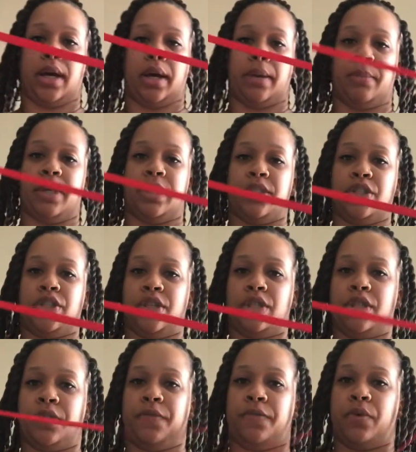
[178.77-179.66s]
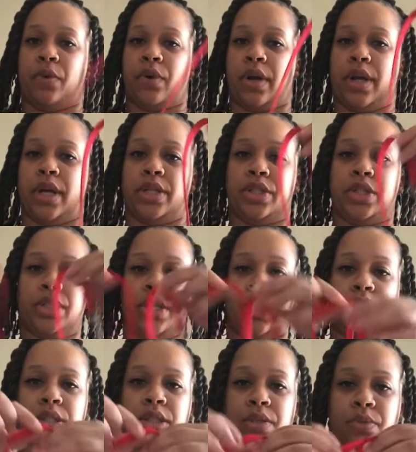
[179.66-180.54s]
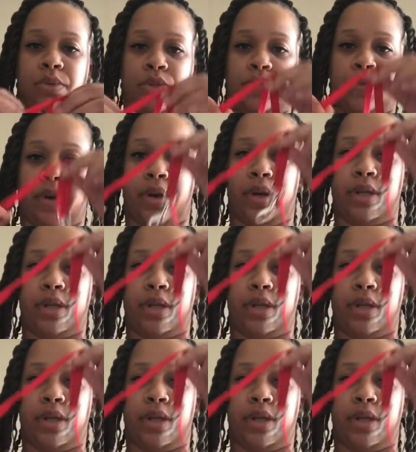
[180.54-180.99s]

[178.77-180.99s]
is just a 4-inch leash. It was very